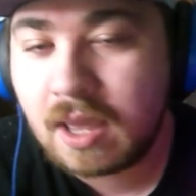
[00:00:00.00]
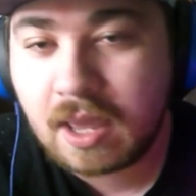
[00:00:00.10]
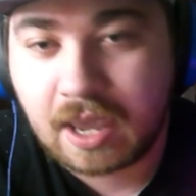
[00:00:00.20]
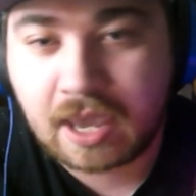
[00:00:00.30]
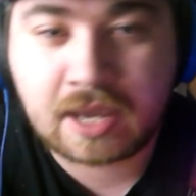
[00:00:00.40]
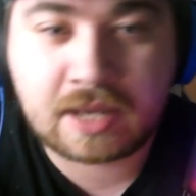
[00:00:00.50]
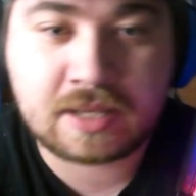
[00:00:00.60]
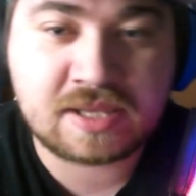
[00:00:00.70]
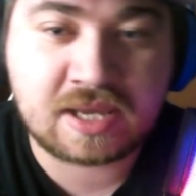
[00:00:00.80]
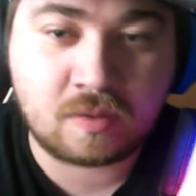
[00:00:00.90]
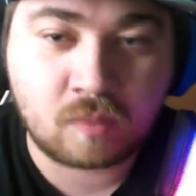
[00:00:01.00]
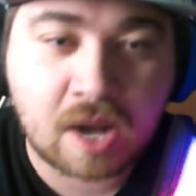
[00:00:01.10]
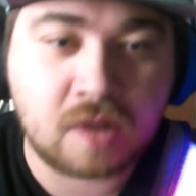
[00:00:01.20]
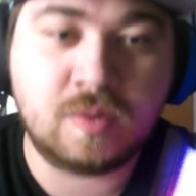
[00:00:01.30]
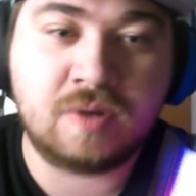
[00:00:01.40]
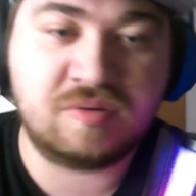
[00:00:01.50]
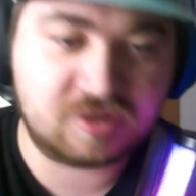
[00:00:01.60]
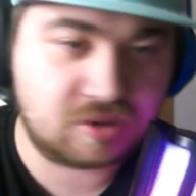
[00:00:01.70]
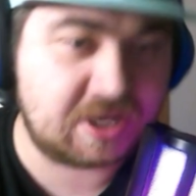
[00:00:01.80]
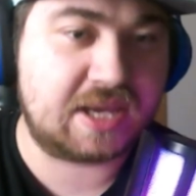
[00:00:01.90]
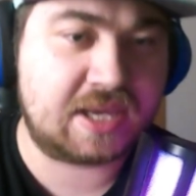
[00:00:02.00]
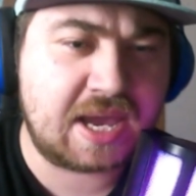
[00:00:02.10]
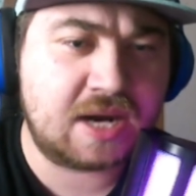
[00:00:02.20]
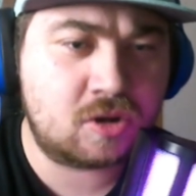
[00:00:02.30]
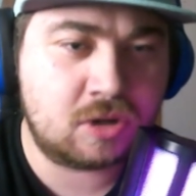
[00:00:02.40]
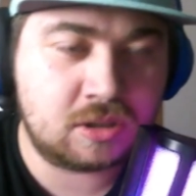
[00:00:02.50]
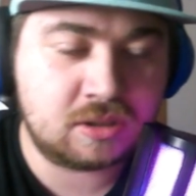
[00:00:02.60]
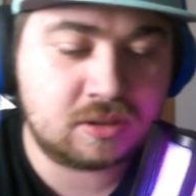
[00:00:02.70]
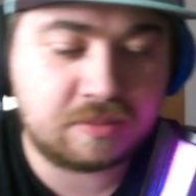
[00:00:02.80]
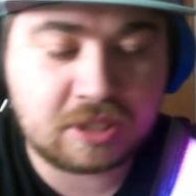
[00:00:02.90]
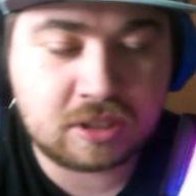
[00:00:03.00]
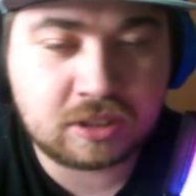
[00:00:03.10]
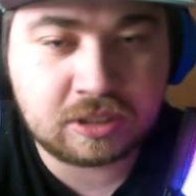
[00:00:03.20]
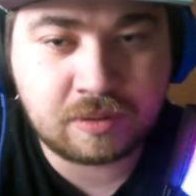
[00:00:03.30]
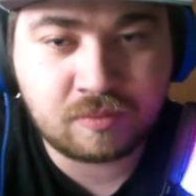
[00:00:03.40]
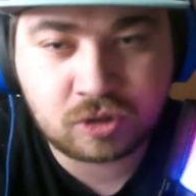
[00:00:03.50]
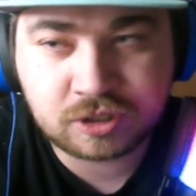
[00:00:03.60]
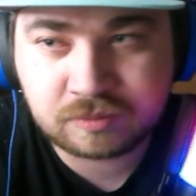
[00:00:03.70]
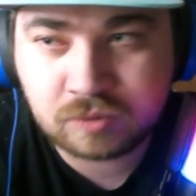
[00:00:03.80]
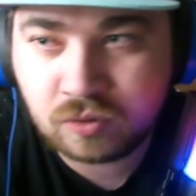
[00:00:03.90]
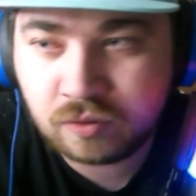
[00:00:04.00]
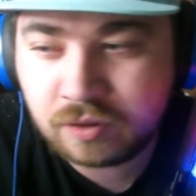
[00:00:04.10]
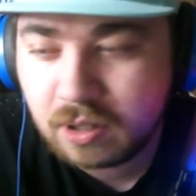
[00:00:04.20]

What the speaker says: And then Wildwood was kind of going to be a little bit more smooth.